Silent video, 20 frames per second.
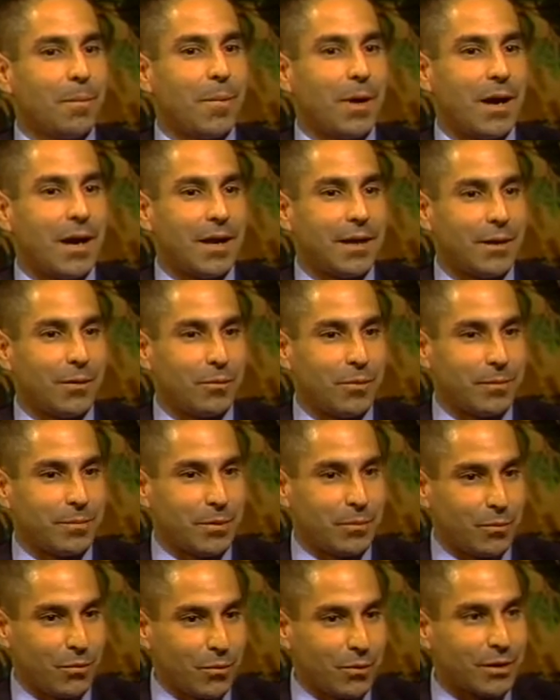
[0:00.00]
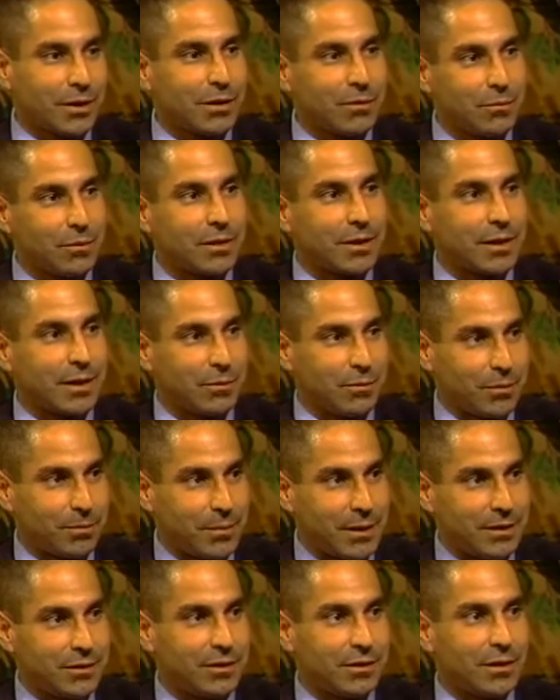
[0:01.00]
But we've been working with
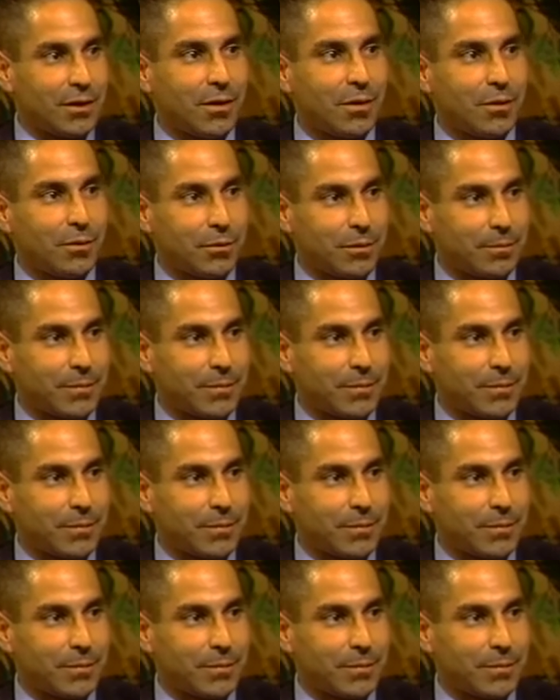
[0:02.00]
PTO,